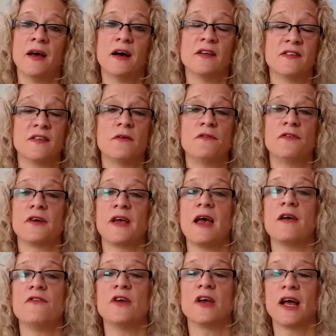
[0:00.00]
and don't
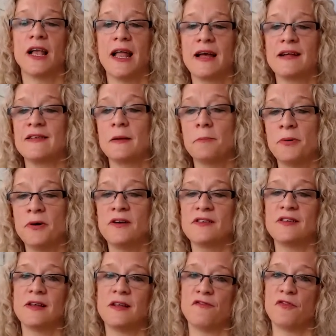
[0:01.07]
forget, if you're collecting
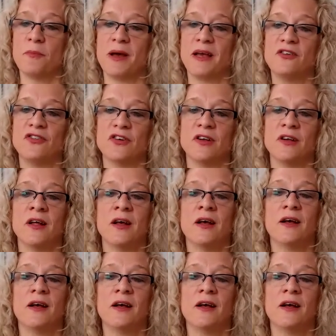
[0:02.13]
personal information,